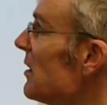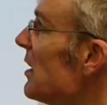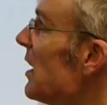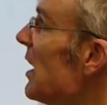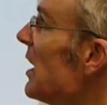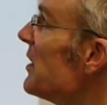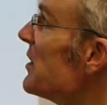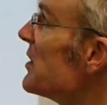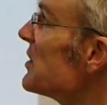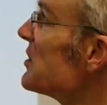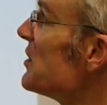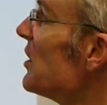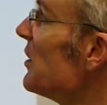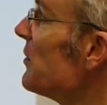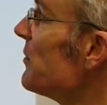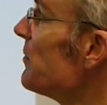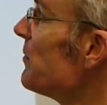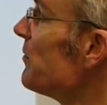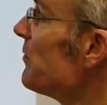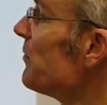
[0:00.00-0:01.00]
and it's done.
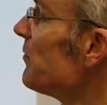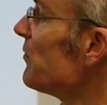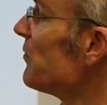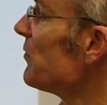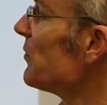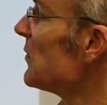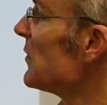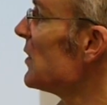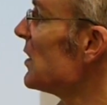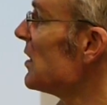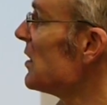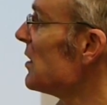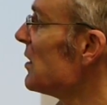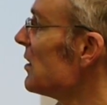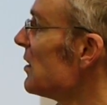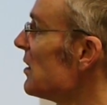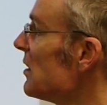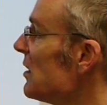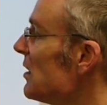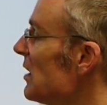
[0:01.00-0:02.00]

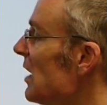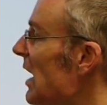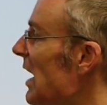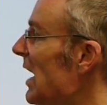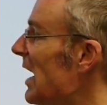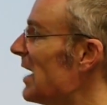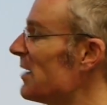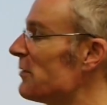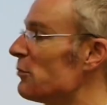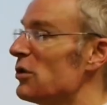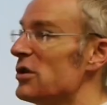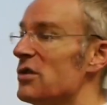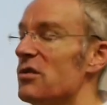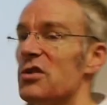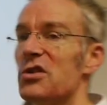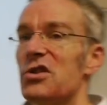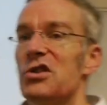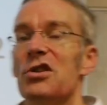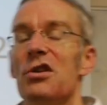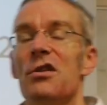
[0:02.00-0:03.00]
And what you've got
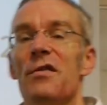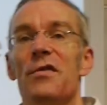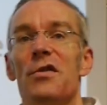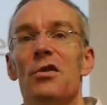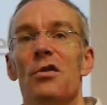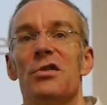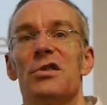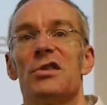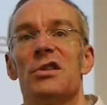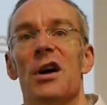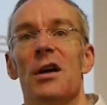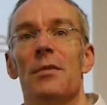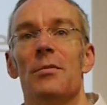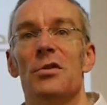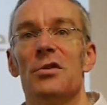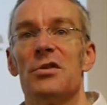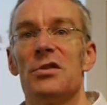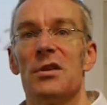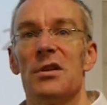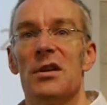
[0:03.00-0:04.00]
to do for your
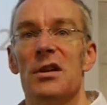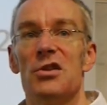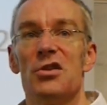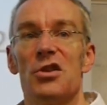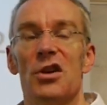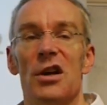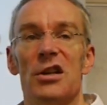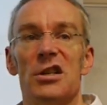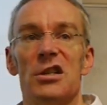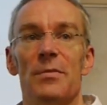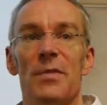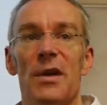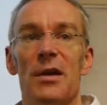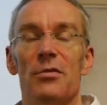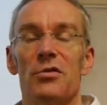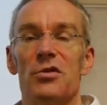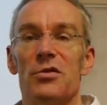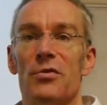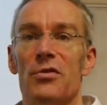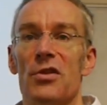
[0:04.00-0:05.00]
assignment is you're going to be able
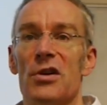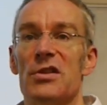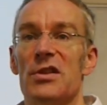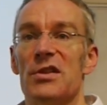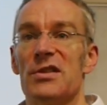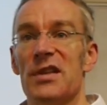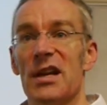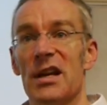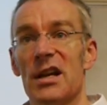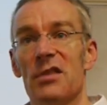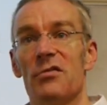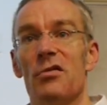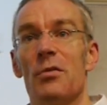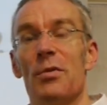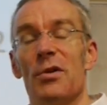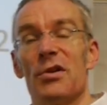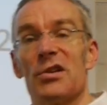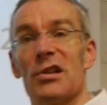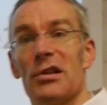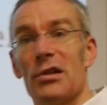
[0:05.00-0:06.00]
to create a second
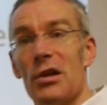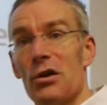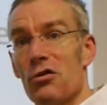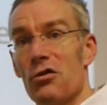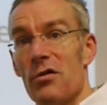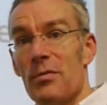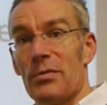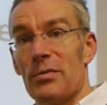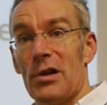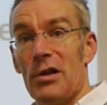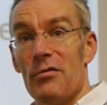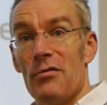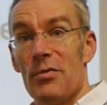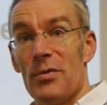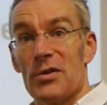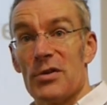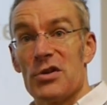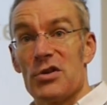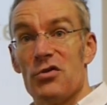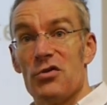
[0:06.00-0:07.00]
local clone
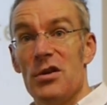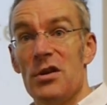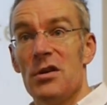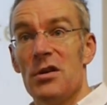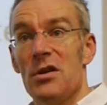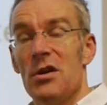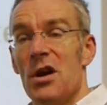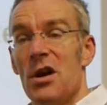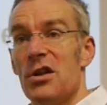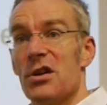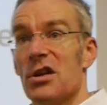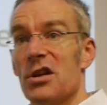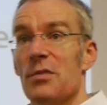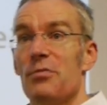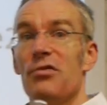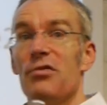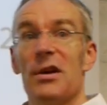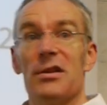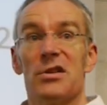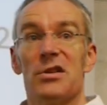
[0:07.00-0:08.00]
repository, and you're going to
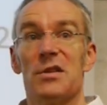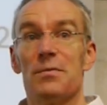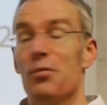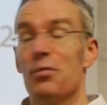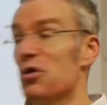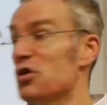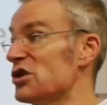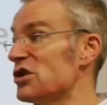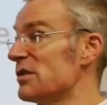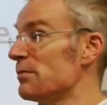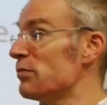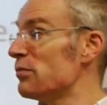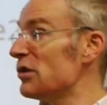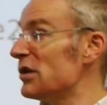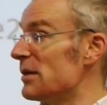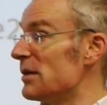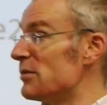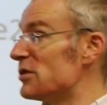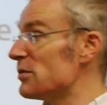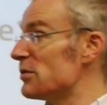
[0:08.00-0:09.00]
practice pushing and
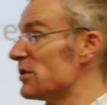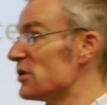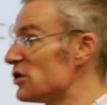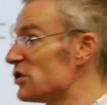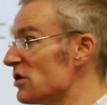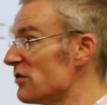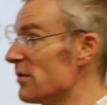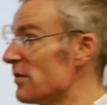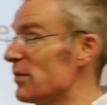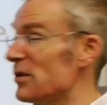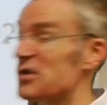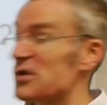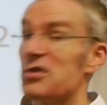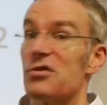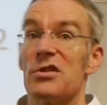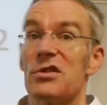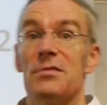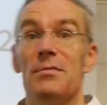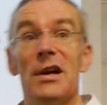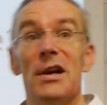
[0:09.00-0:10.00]
pulling between the two
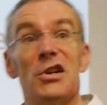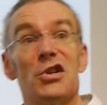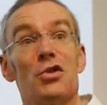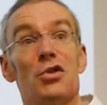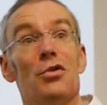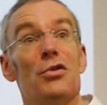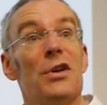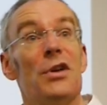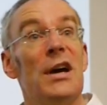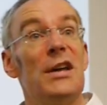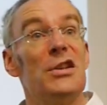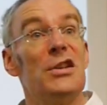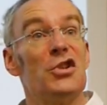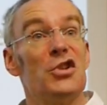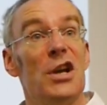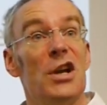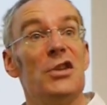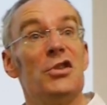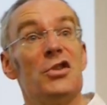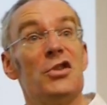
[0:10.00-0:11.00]
repositories to make sure that any
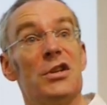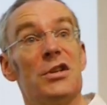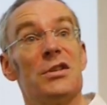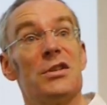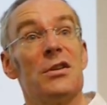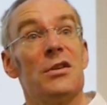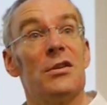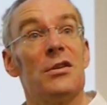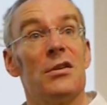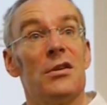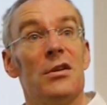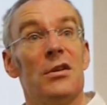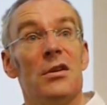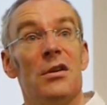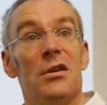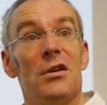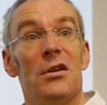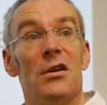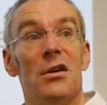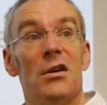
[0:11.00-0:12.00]
changes
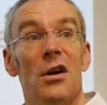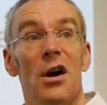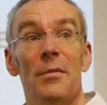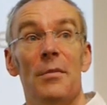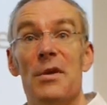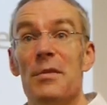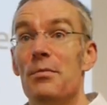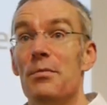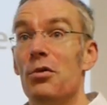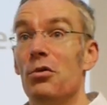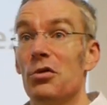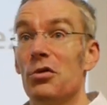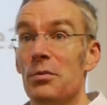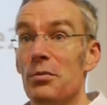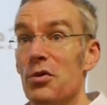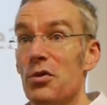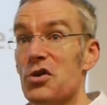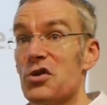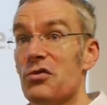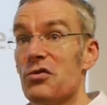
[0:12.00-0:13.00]
are being pulled and
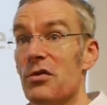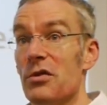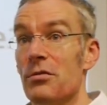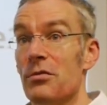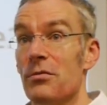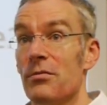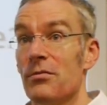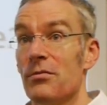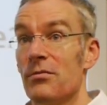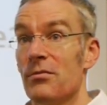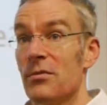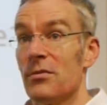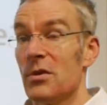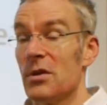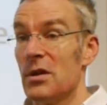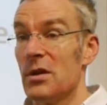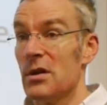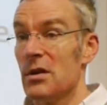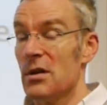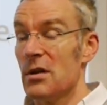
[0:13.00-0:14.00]
pushed through.
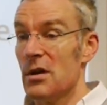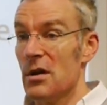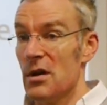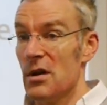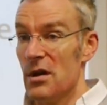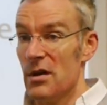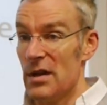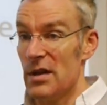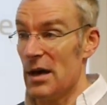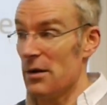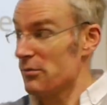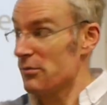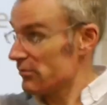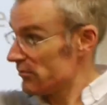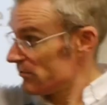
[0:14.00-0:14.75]
Now,